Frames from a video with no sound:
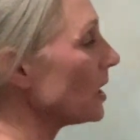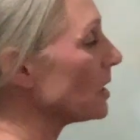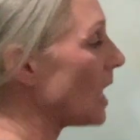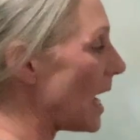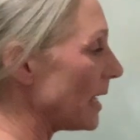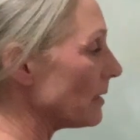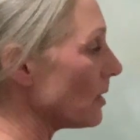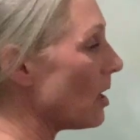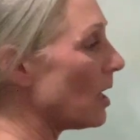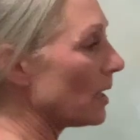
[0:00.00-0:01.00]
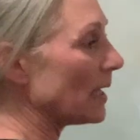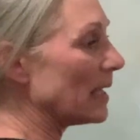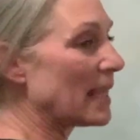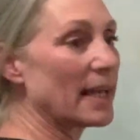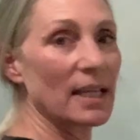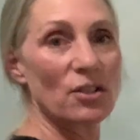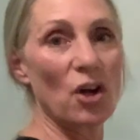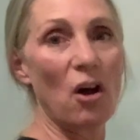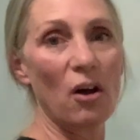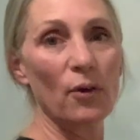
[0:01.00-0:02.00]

glide along and get into all the